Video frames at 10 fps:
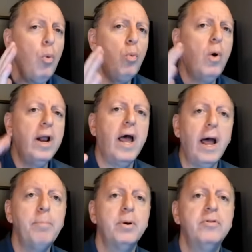what
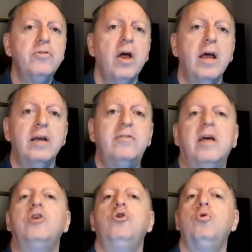happens is
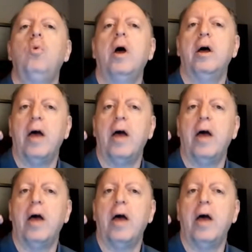that you